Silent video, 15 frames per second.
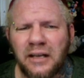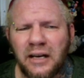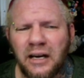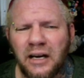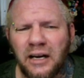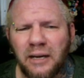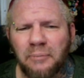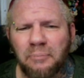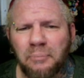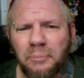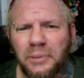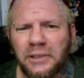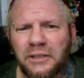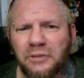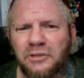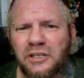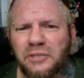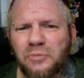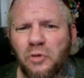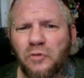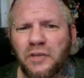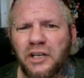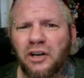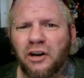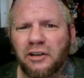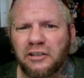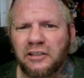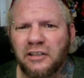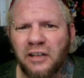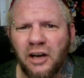But there's this movie
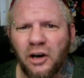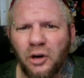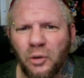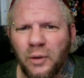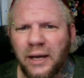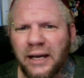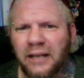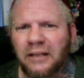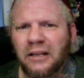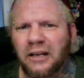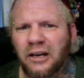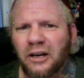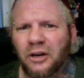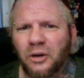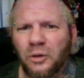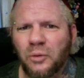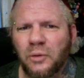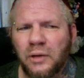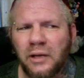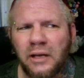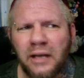called Low, L-O,